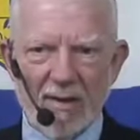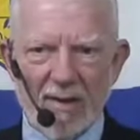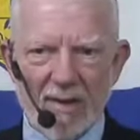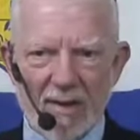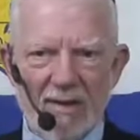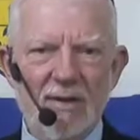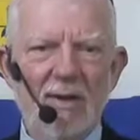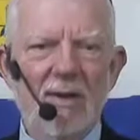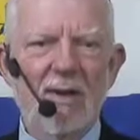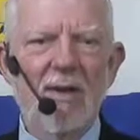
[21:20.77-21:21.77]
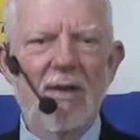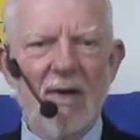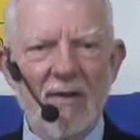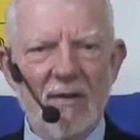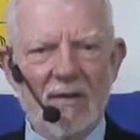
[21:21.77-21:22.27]
It's the
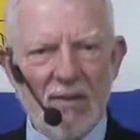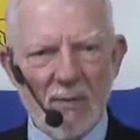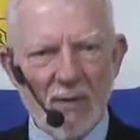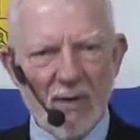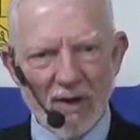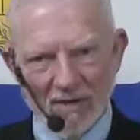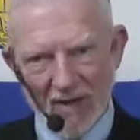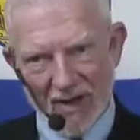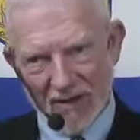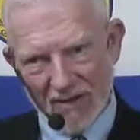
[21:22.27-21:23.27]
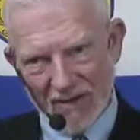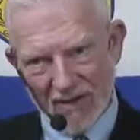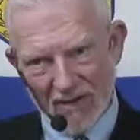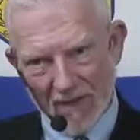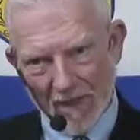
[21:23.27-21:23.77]
thing that separates us.
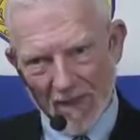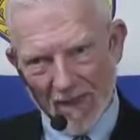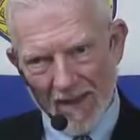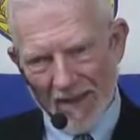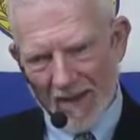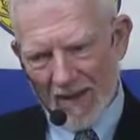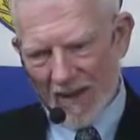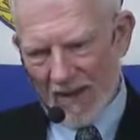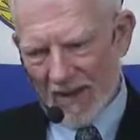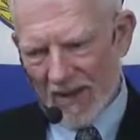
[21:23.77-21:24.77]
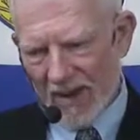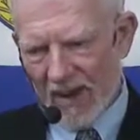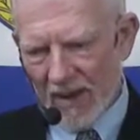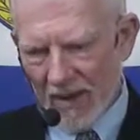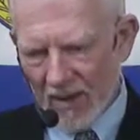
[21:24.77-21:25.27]
And
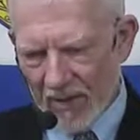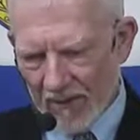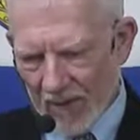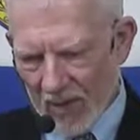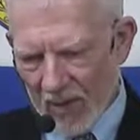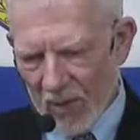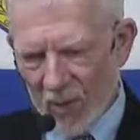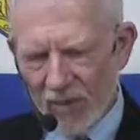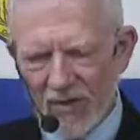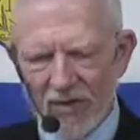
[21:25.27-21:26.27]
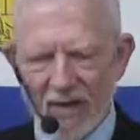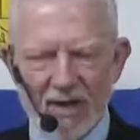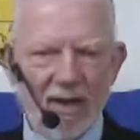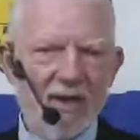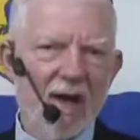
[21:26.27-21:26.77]
then once the
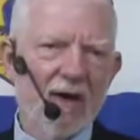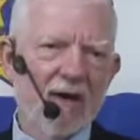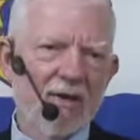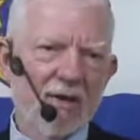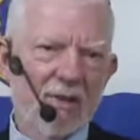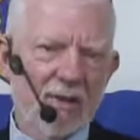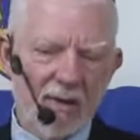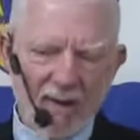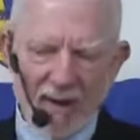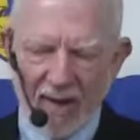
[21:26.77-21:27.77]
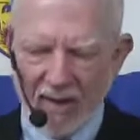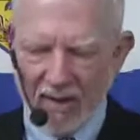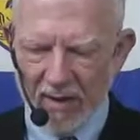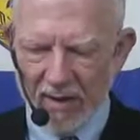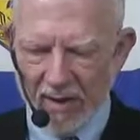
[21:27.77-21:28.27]
Niddah is
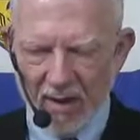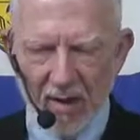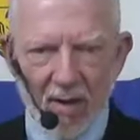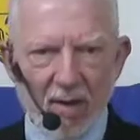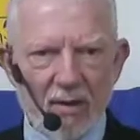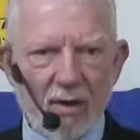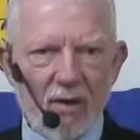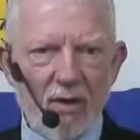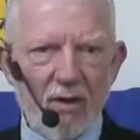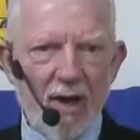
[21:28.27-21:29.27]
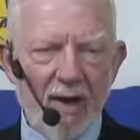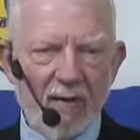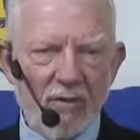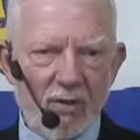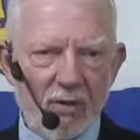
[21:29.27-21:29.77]
completed, then you have
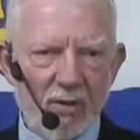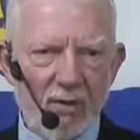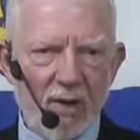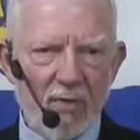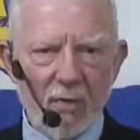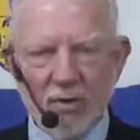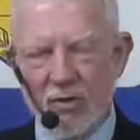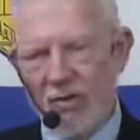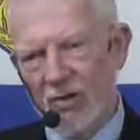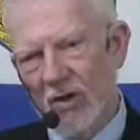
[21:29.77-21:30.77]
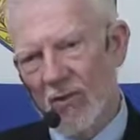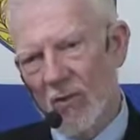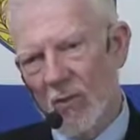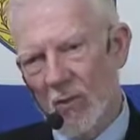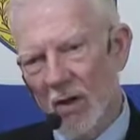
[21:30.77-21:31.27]
to immerse yourself
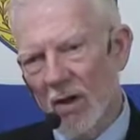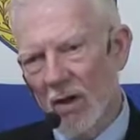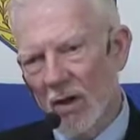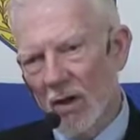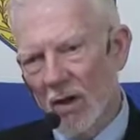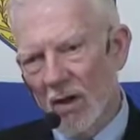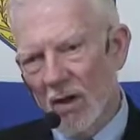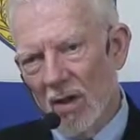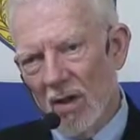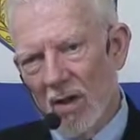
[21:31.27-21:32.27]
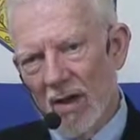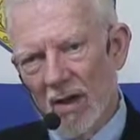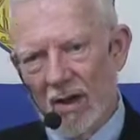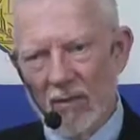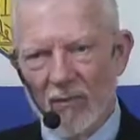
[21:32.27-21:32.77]
in water
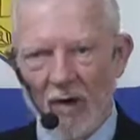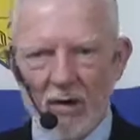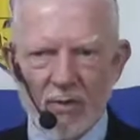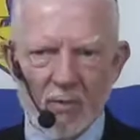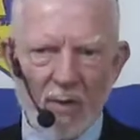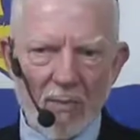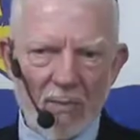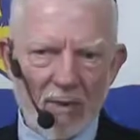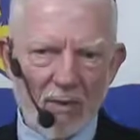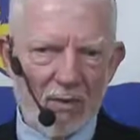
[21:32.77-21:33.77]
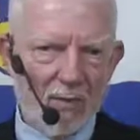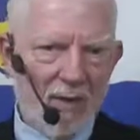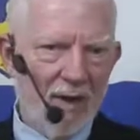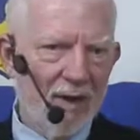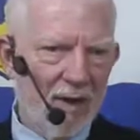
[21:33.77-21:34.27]
and follow the biblical
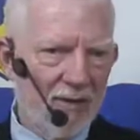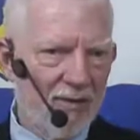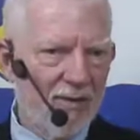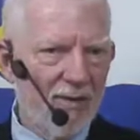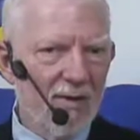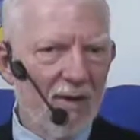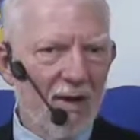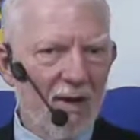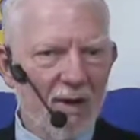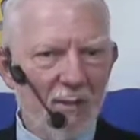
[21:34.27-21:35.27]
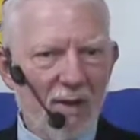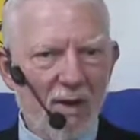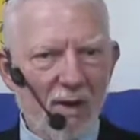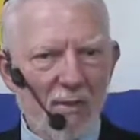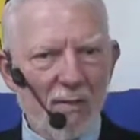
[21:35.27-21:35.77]
mandates, and you
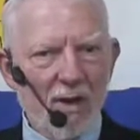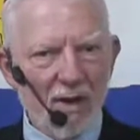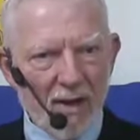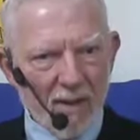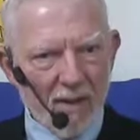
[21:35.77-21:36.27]
become clean